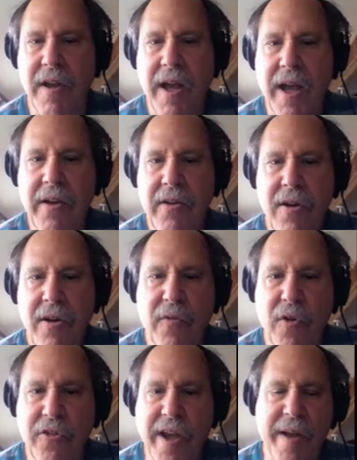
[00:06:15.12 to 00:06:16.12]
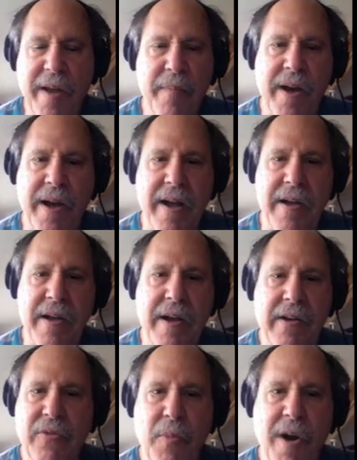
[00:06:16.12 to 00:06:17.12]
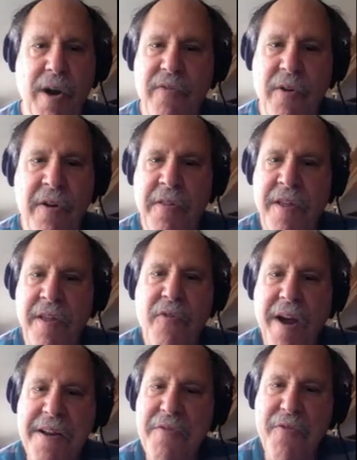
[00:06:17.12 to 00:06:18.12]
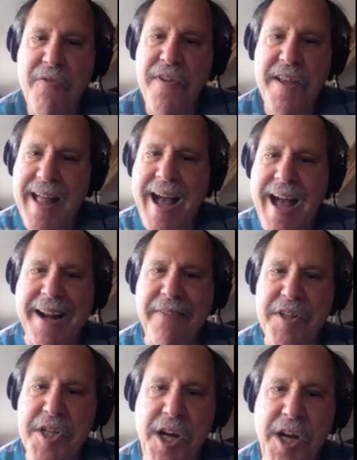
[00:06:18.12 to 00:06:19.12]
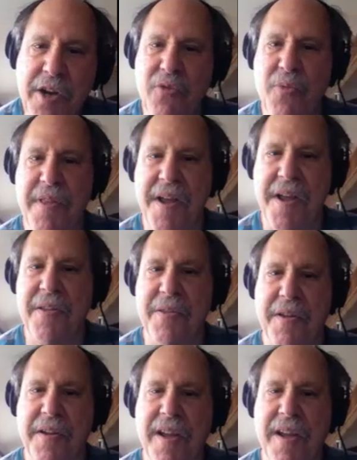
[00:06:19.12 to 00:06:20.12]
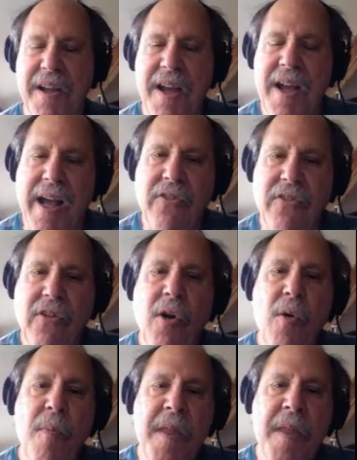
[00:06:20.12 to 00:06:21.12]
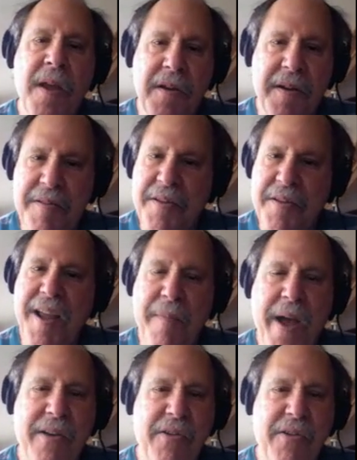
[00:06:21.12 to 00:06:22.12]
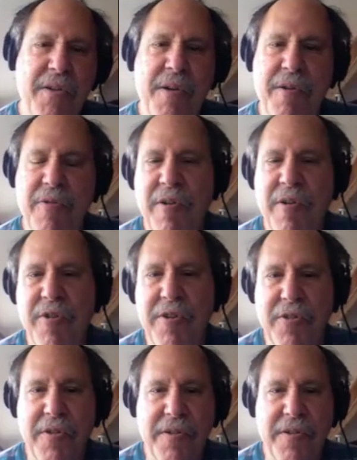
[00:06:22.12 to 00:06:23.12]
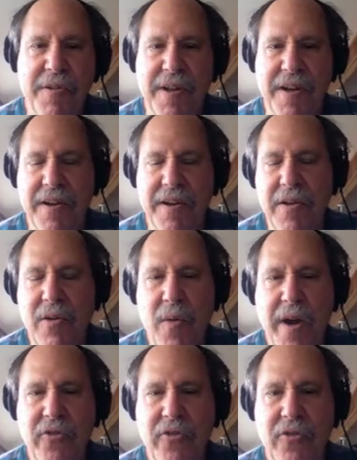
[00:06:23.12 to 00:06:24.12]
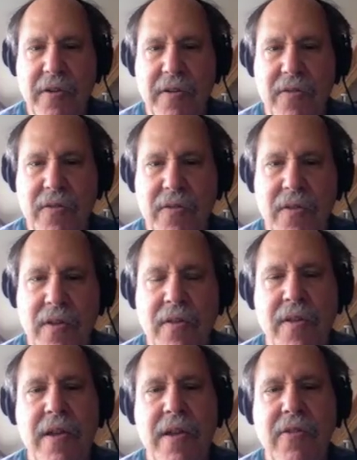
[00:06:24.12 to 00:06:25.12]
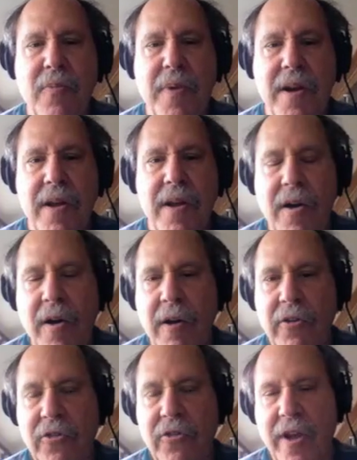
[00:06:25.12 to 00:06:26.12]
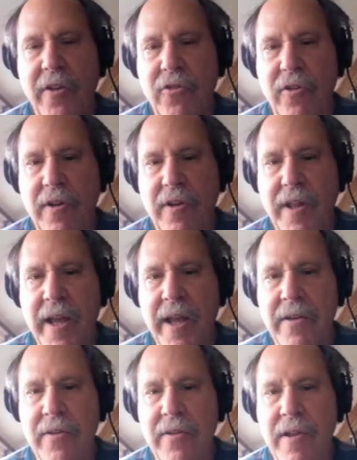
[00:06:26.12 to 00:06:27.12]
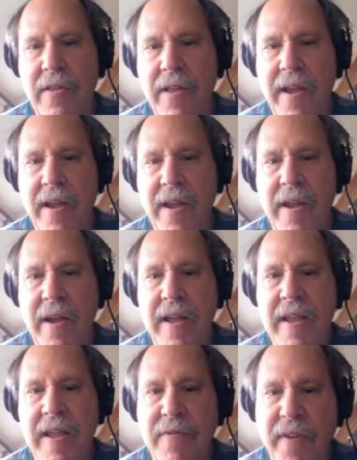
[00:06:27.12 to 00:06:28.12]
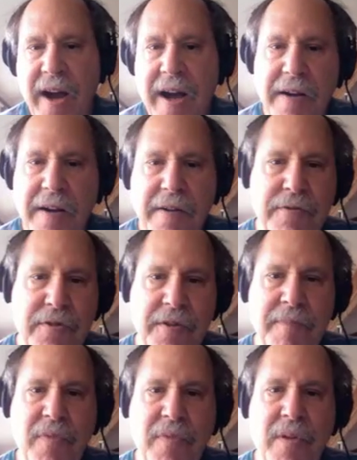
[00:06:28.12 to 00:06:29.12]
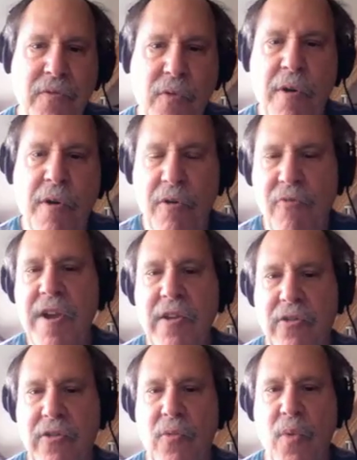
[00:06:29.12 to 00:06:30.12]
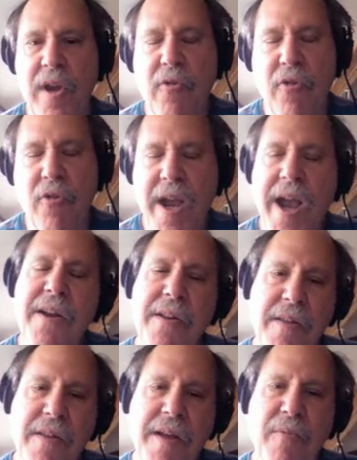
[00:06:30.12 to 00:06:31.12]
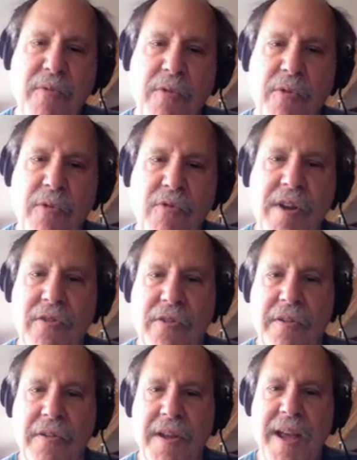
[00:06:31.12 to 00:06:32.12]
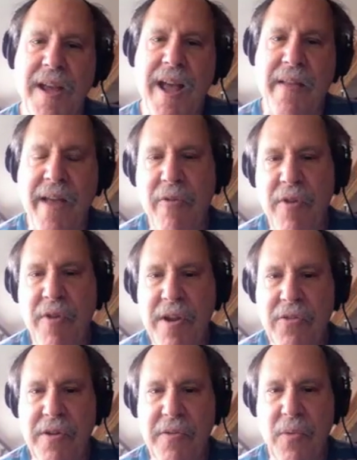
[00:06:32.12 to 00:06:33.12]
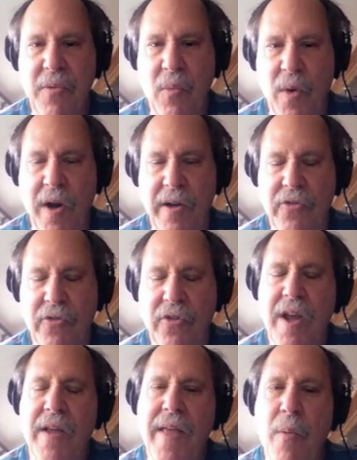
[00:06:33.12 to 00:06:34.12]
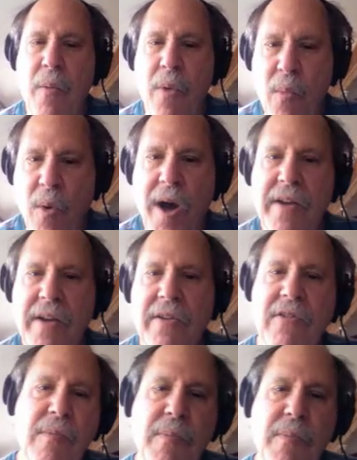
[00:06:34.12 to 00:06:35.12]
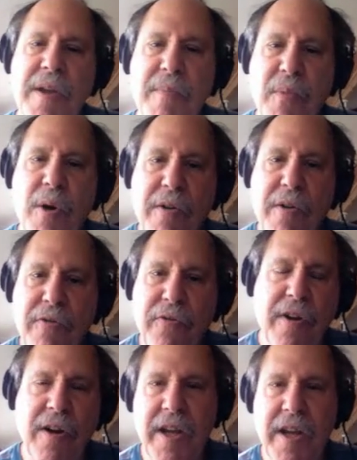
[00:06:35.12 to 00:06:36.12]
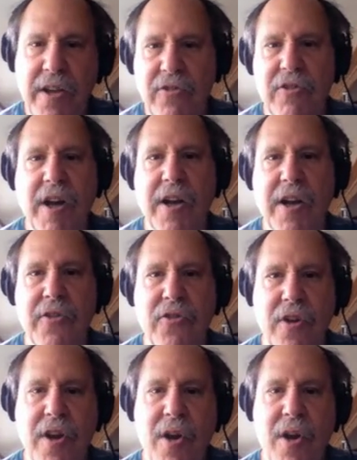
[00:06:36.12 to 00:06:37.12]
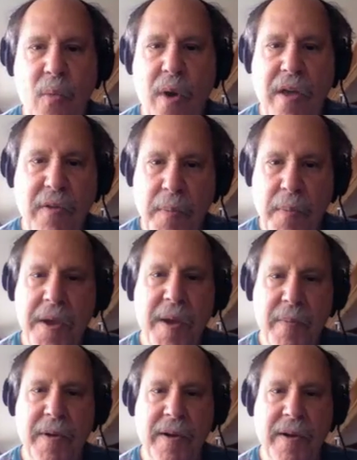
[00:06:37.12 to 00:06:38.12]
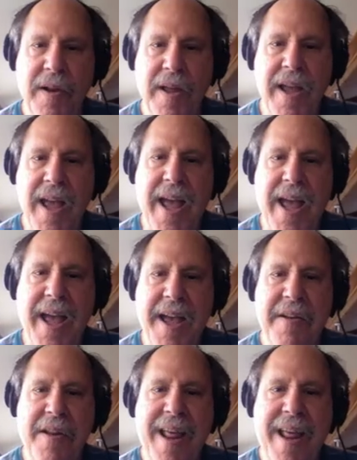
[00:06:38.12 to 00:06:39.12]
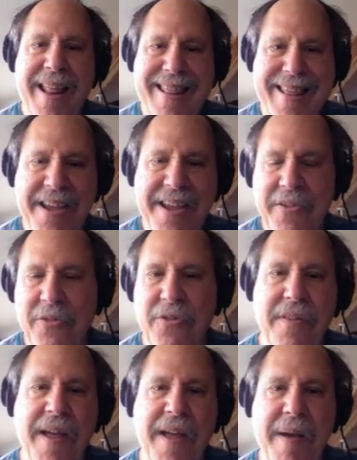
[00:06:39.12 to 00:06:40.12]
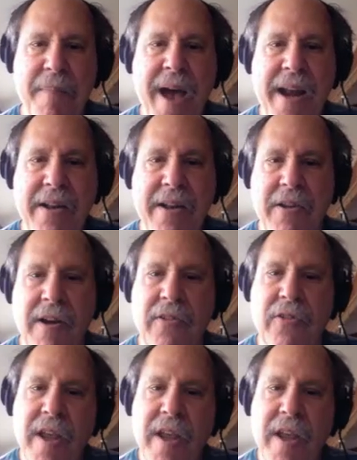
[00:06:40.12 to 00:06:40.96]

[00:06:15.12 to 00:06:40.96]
And, of course, I had my smartphone, and therefore I didn't feel out of touch with anything. And so, to get back to your original question, these media are essential, and they evolved for a reason. We created them for a reason, and that reason was that we wanted to be more fully in touch with the people and things that mattered to us.